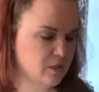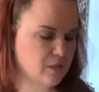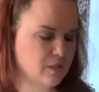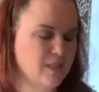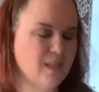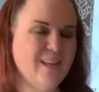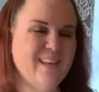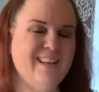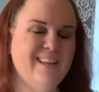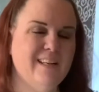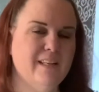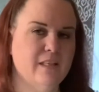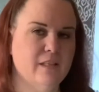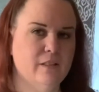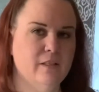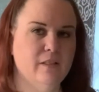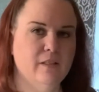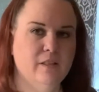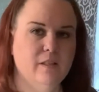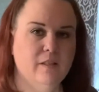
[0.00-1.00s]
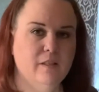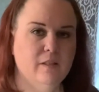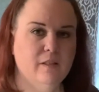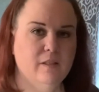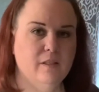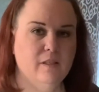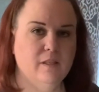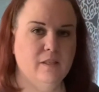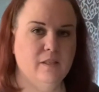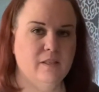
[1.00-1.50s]
heated,
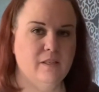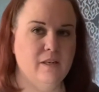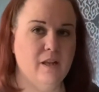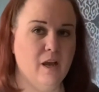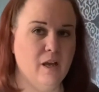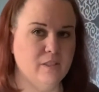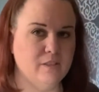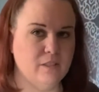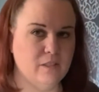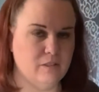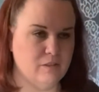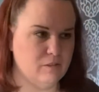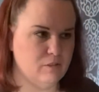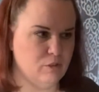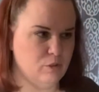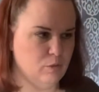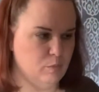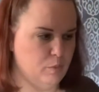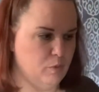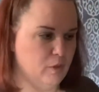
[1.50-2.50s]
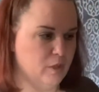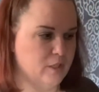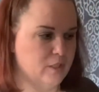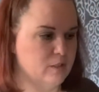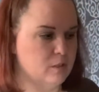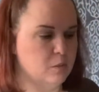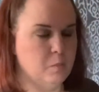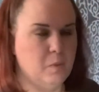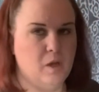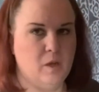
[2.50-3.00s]
not to a point
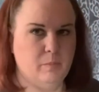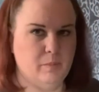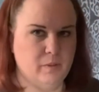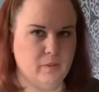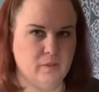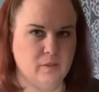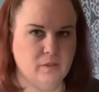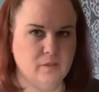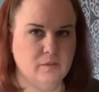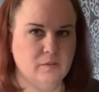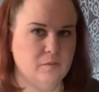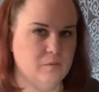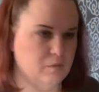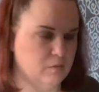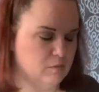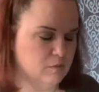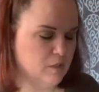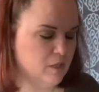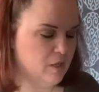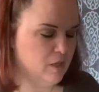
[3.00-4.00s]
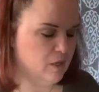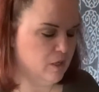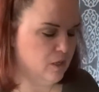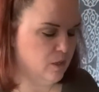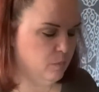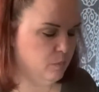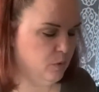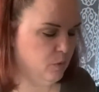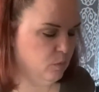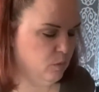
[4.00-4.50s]
it's popping,
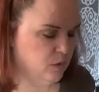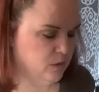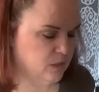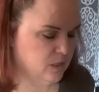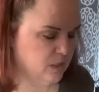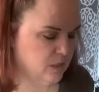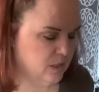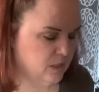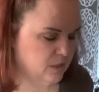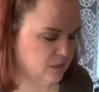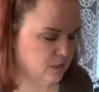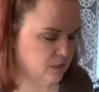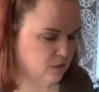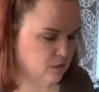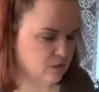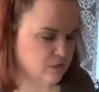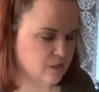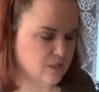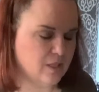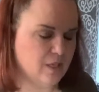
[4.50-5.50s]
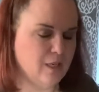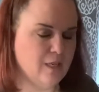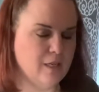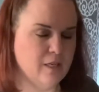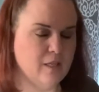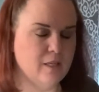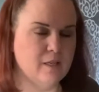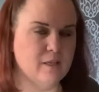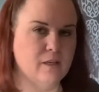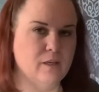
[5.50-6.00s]
but once it starts
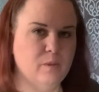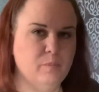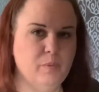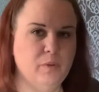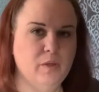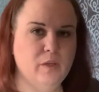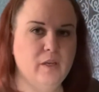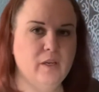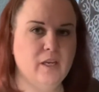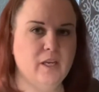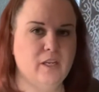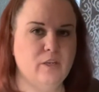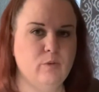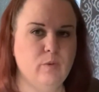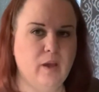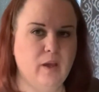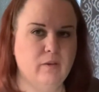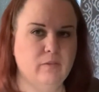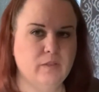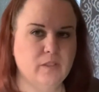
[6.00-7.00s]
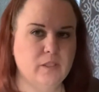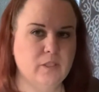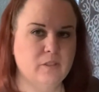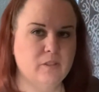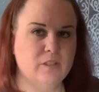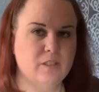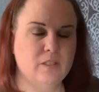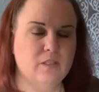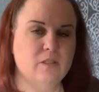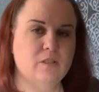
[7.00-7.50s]
heating up and you have a little
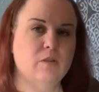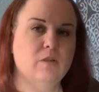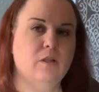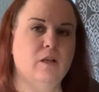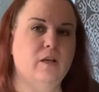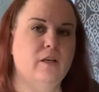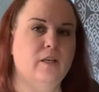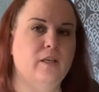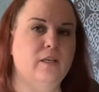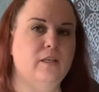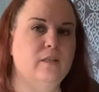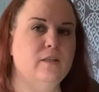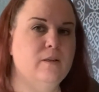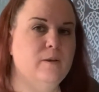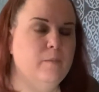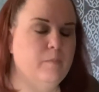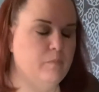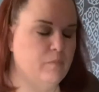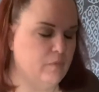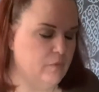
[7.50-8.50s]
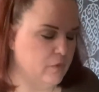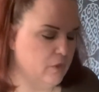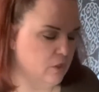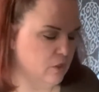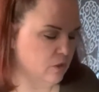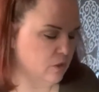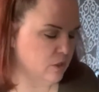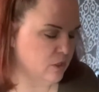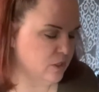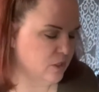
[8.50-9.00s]
sizzle on it,
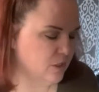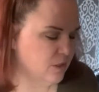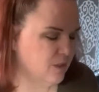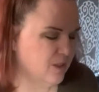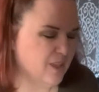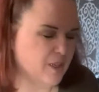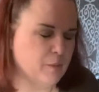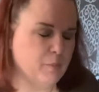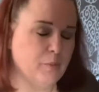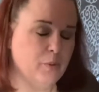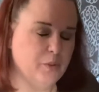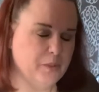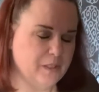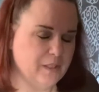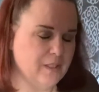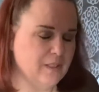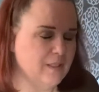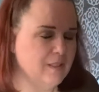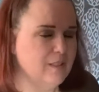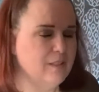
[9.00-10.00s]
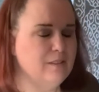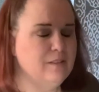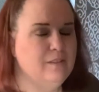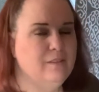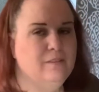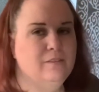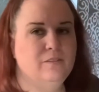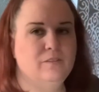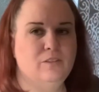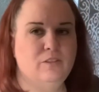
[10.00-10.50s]
you're just going to put it in,
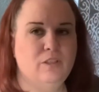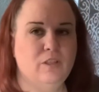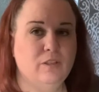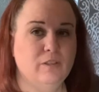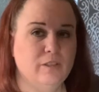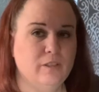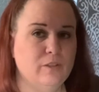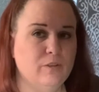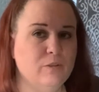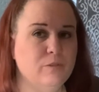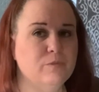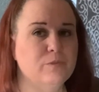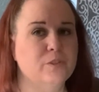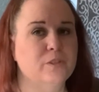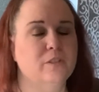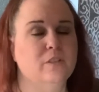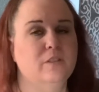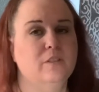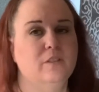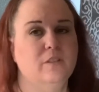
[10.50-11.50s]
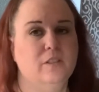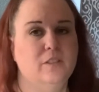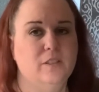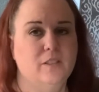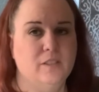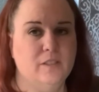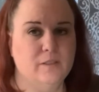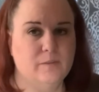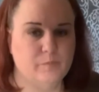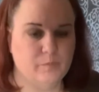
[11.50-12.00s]
turn it over,
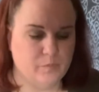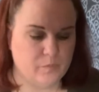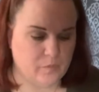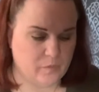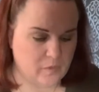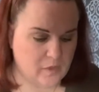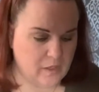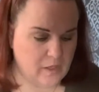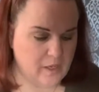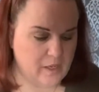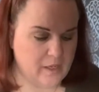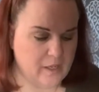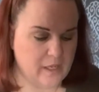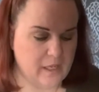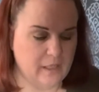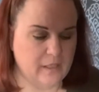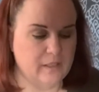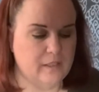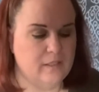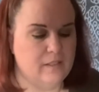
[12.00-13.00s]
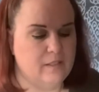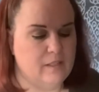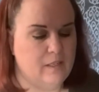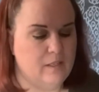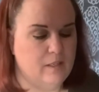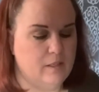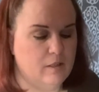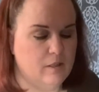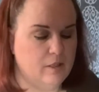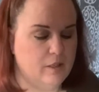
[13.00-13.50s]
and set
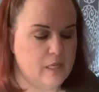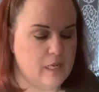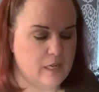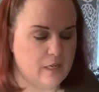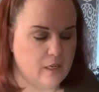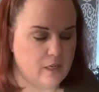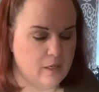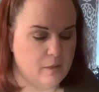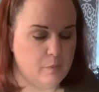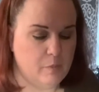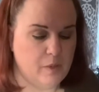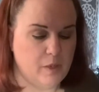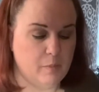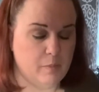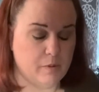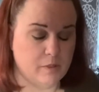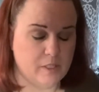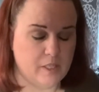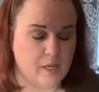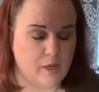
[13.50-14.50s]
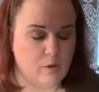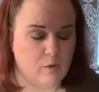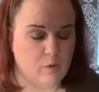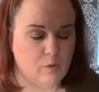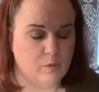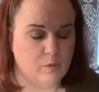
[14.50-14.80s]
it on a paper towel.